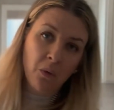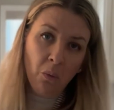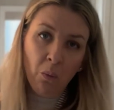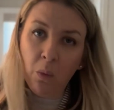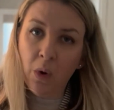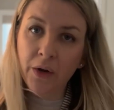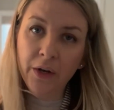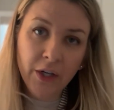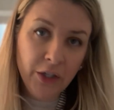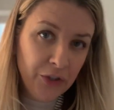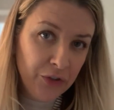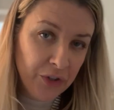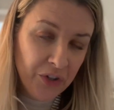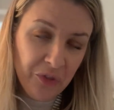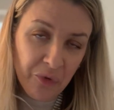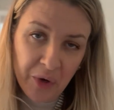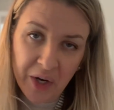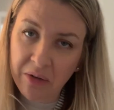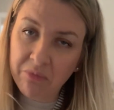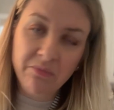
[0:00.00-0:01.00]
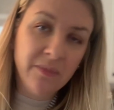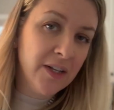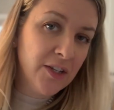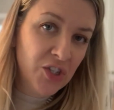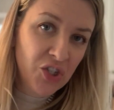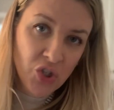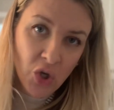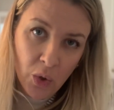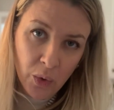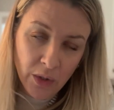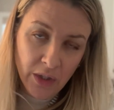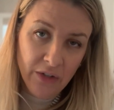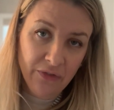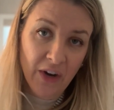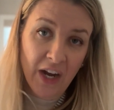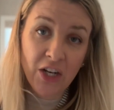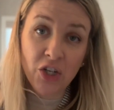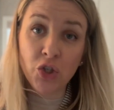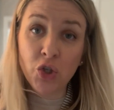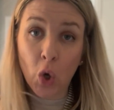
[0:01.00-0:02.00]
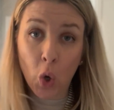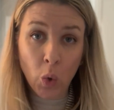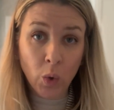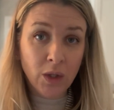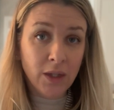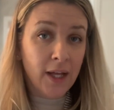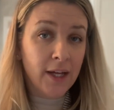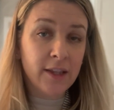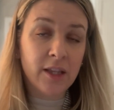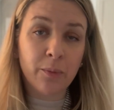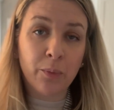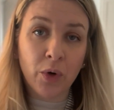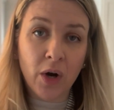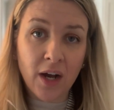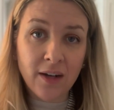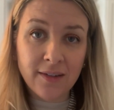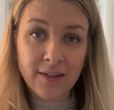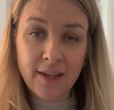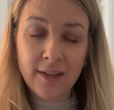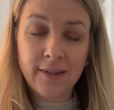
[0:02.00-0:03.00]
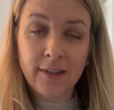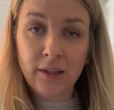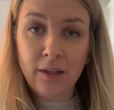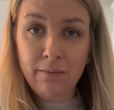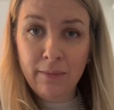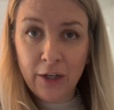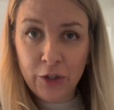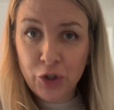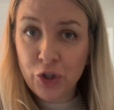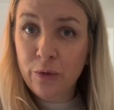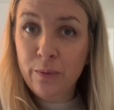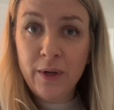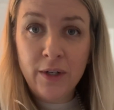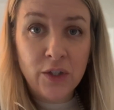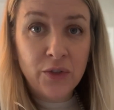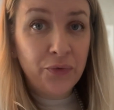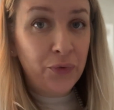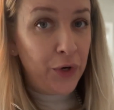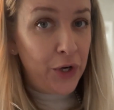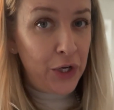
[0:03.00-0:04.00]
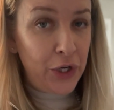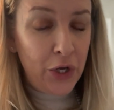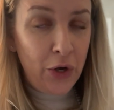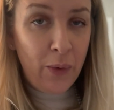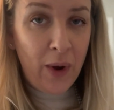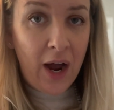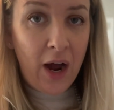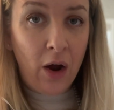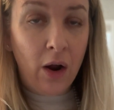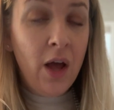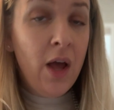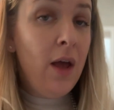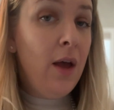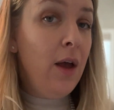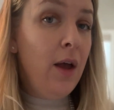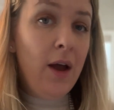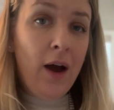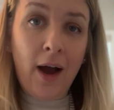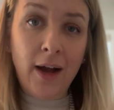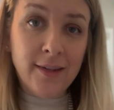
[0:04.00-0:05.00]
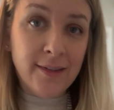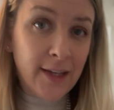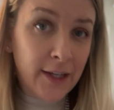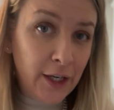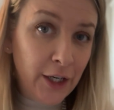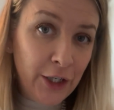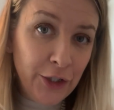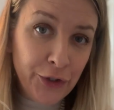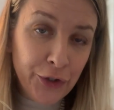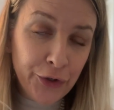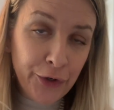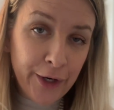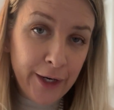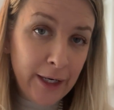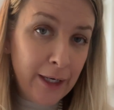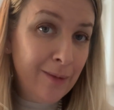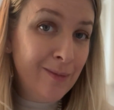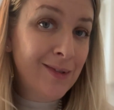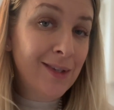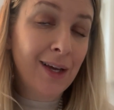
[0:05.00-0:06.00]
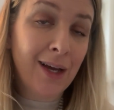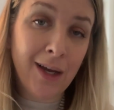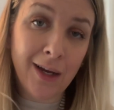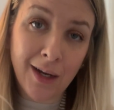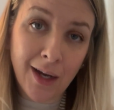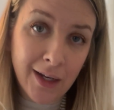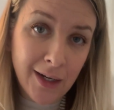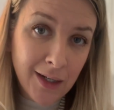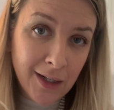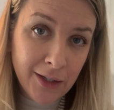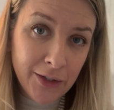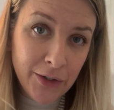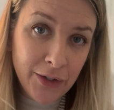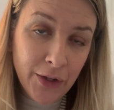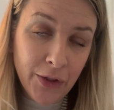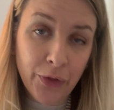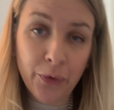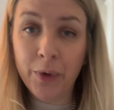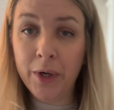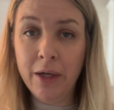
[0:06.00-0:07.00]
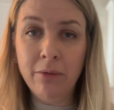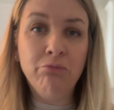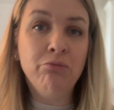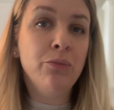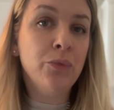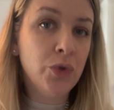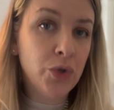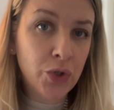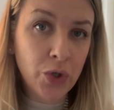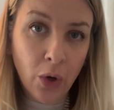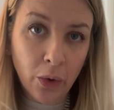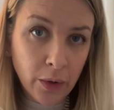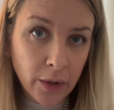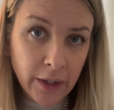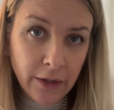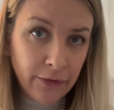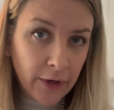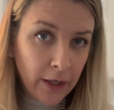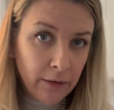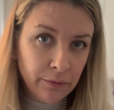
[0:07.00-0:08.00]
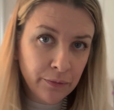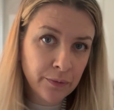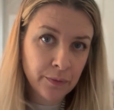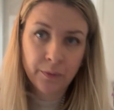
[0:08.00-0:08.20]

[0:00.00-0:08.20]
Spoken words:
103, it's totally fine. Don't let the process and the measurements freak you out. I said 100 grams, I got 103, totally fine.